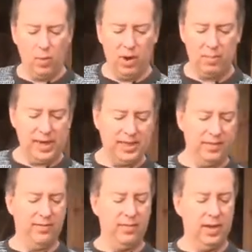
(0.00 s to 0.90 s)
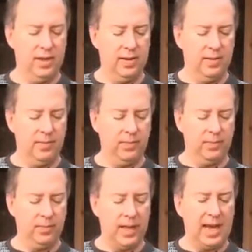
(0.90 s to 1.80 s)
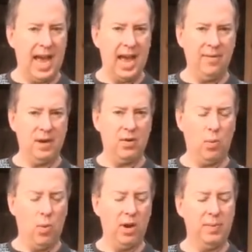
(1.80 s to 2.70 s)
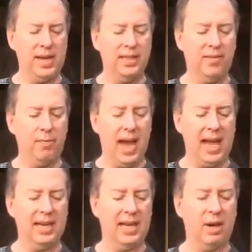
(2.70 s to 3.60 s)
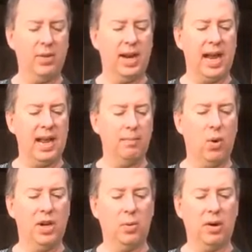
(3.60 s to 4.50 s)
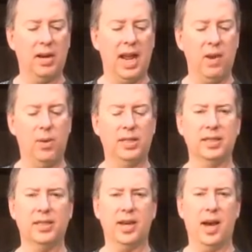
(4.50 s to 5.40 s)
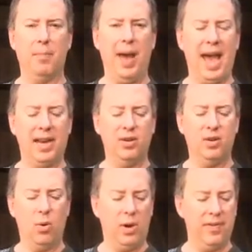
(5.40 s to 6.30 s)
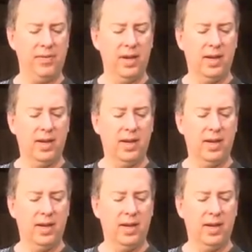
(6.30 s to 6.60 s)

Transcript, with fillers: the one piece of I have here the one piece of padded gear that I am going to wear today, which is a padded coif